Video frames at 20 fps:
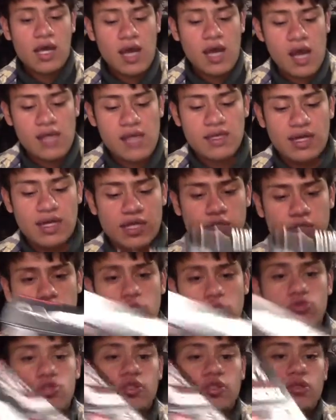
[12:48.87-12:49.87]
And then I
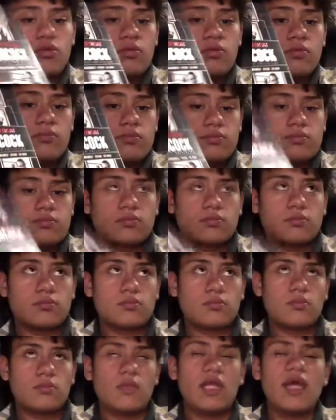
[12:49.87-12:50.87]
showed you,
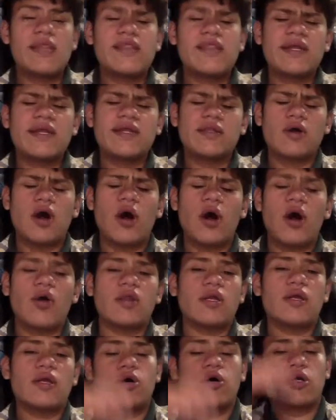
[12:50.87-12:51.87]
and then in the haul
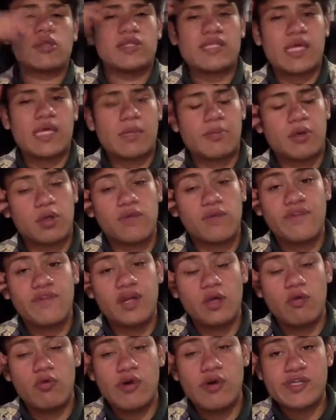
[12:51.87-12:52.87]
later on, the second part of the
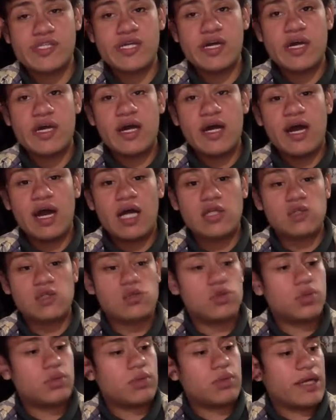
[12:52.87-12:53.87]
video was, I
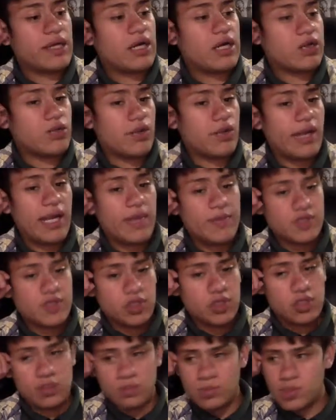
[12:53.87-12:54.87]
showed you what I got through Amazon.